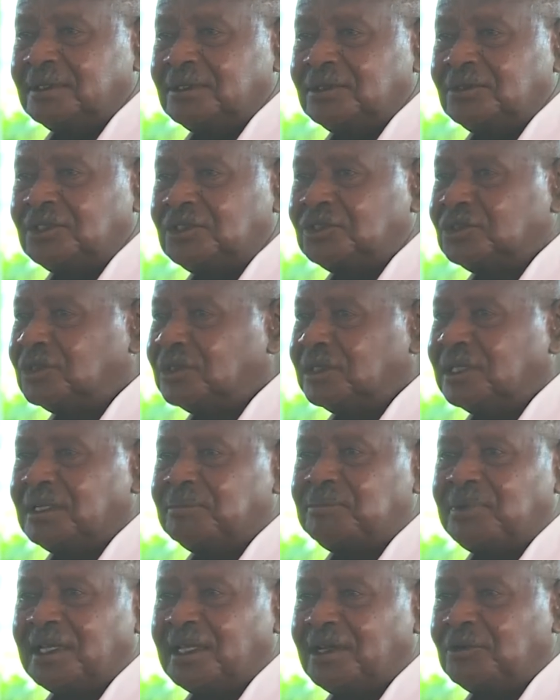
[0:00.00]
There's no
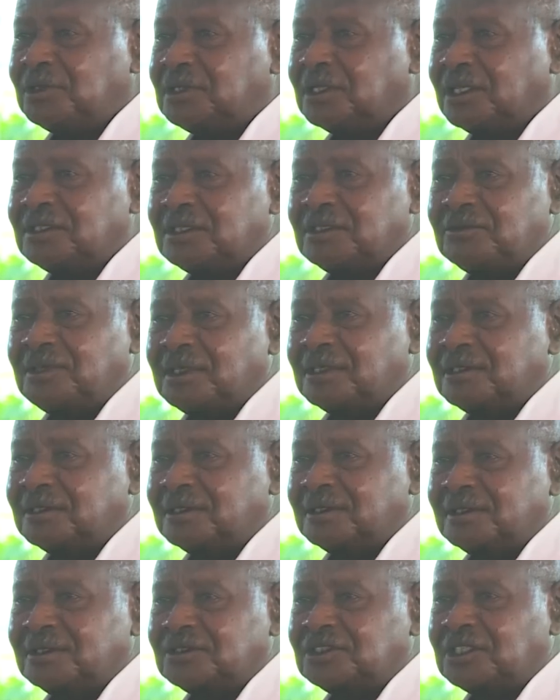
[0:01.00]
empire which has ever
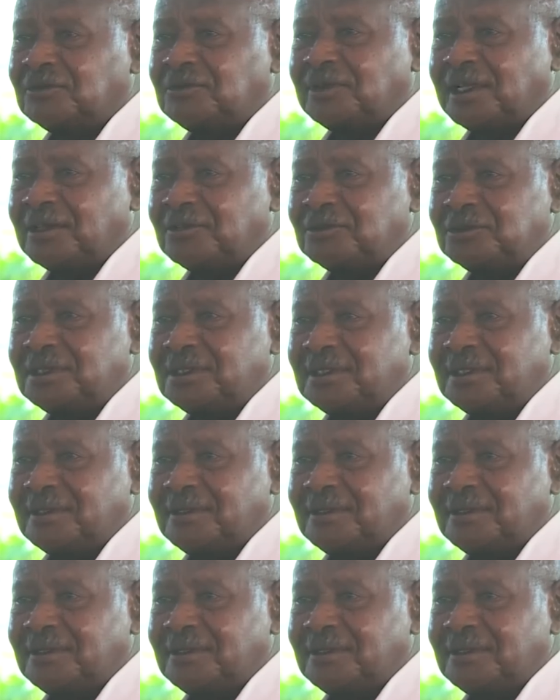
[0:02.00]
survived.